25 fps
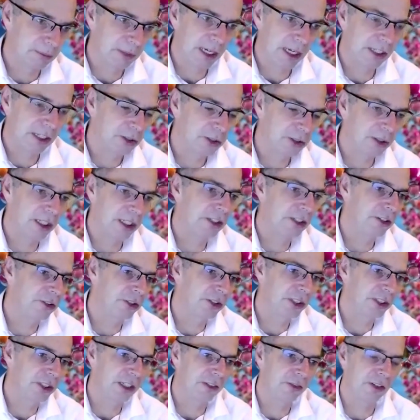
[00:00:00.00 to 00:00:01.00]
penetrating
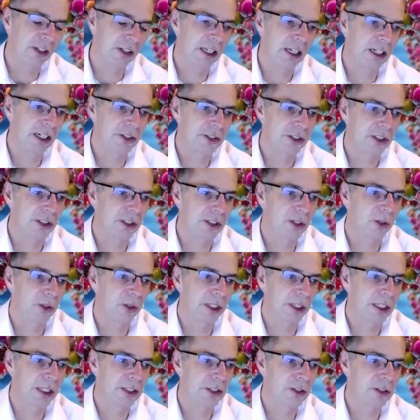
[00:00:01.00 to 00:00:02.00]
through different layers of the
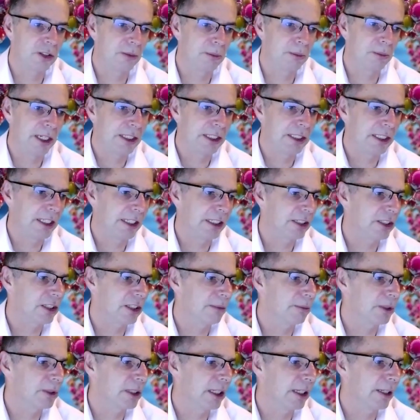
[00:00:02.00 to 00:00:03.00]
cornea, so it might take
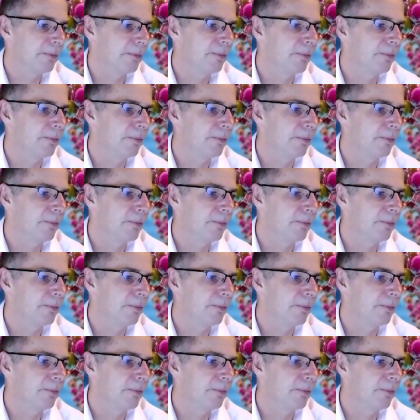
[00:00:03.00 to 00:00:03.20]
some time.